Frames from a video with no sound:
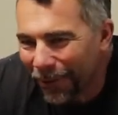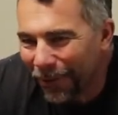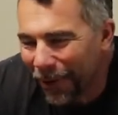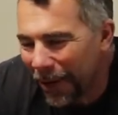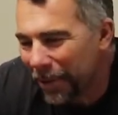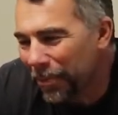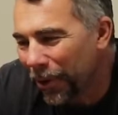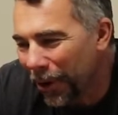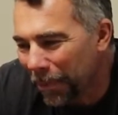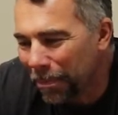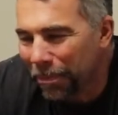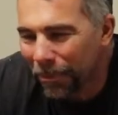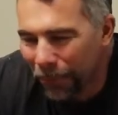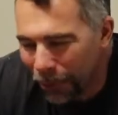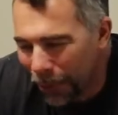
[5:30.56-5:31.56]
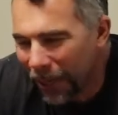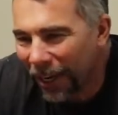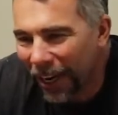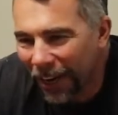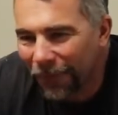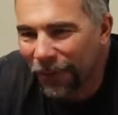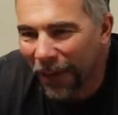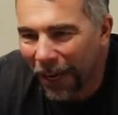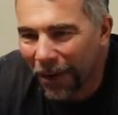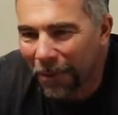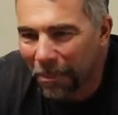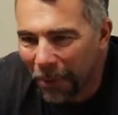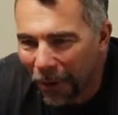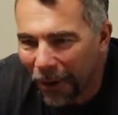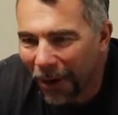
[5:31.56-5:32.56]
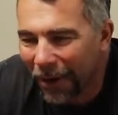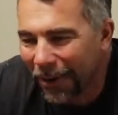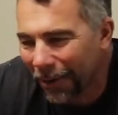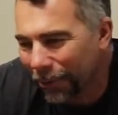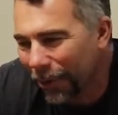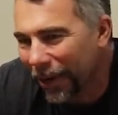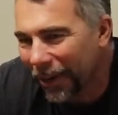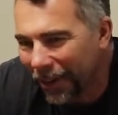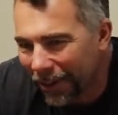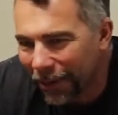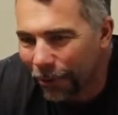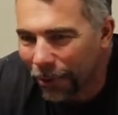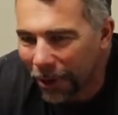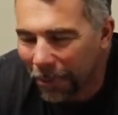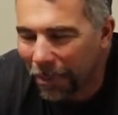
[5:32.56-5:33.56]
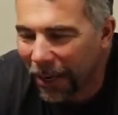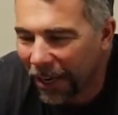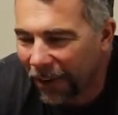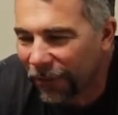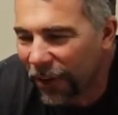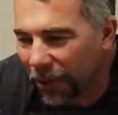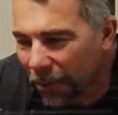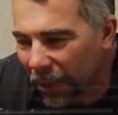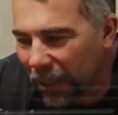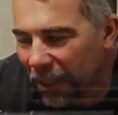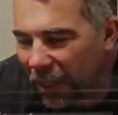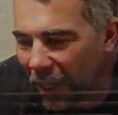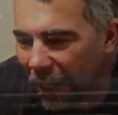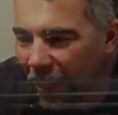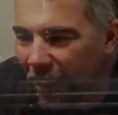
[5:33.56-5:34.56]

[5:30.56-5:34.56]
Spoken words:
way more wood left on the board than what it would have been if he would have done